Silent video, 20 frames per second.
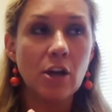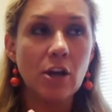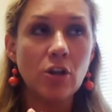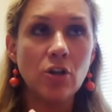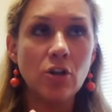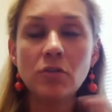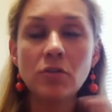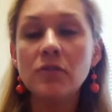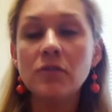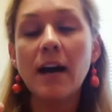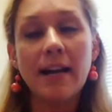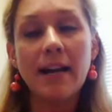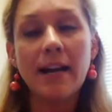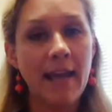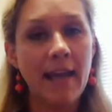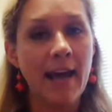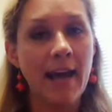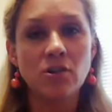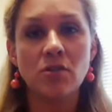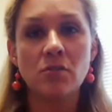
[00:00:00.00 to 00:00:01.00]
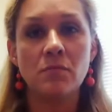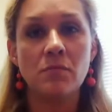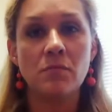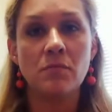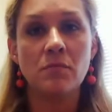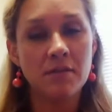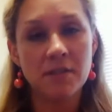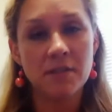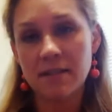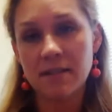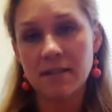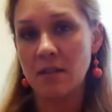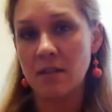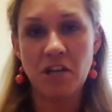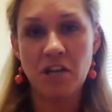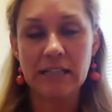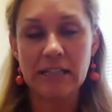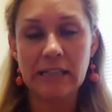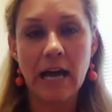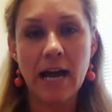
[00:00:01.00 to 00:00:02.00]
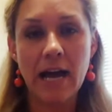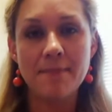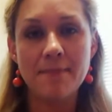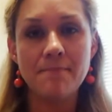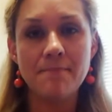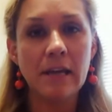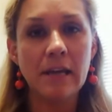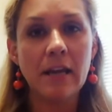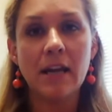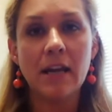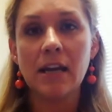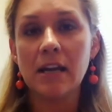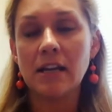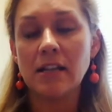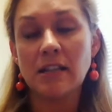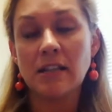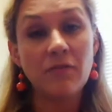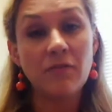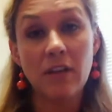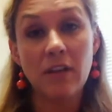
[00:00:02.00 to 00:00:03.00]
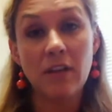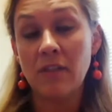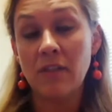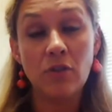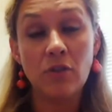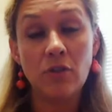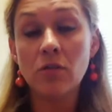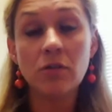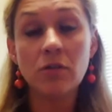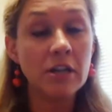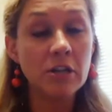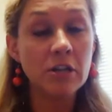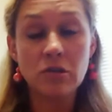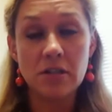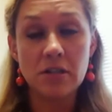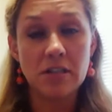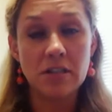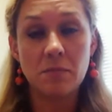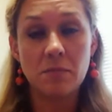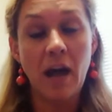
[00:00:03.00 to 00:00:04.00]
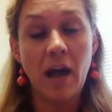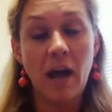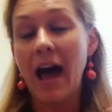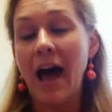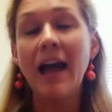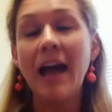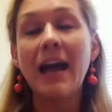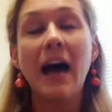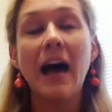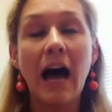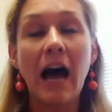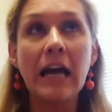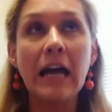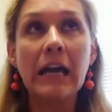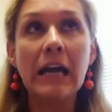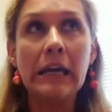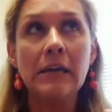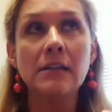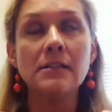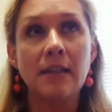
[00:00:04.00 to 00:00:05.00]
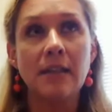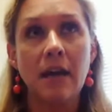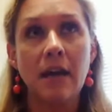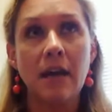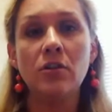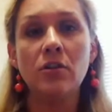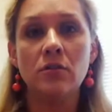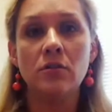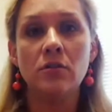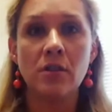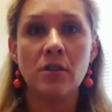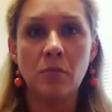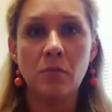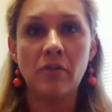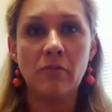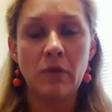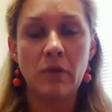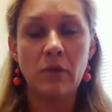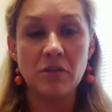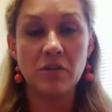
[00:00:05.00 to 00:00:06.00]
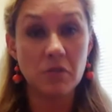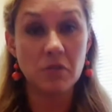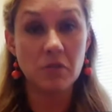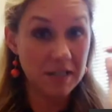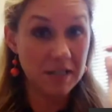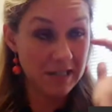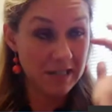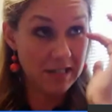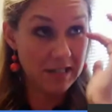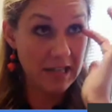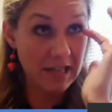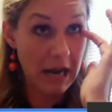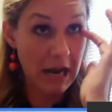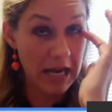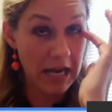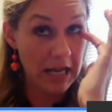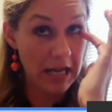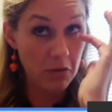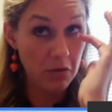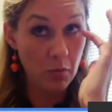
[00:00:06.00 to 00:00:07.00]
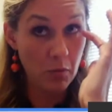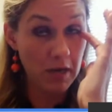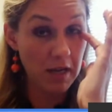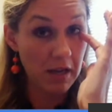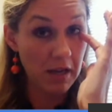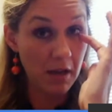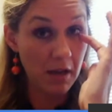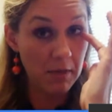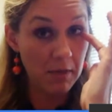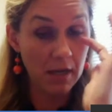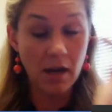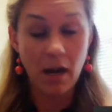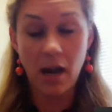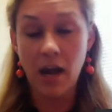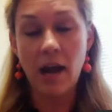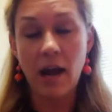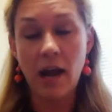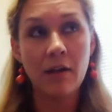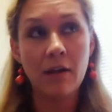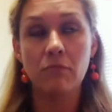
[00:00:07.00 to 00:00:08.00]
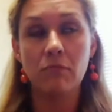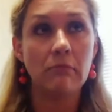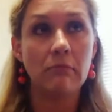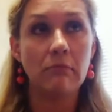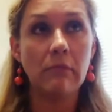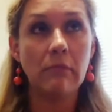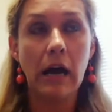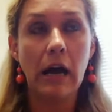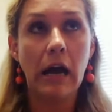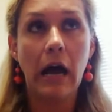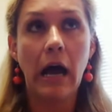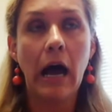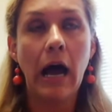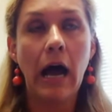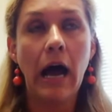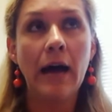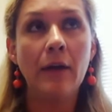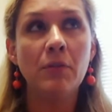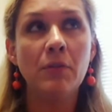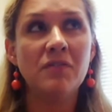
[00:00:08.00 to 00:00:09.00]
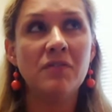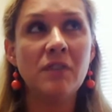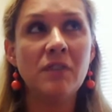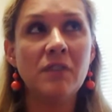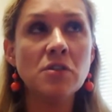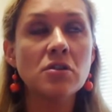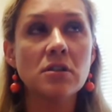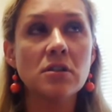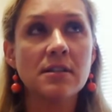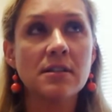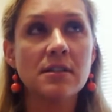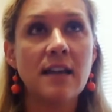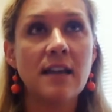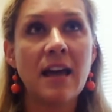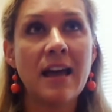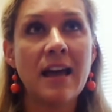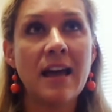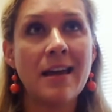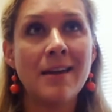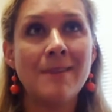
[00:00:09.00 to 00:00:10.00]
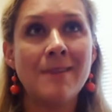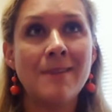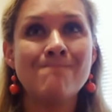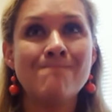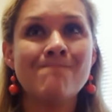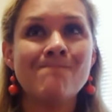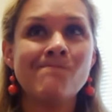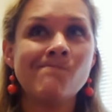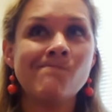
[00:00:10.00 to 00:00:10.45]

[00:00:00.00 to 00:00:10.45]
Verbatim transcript: you've got to catch them in the subject line. Mm-hmm. You don't interest I I can't tell you the number of press releases that I get a week. I mean, I I would venture to say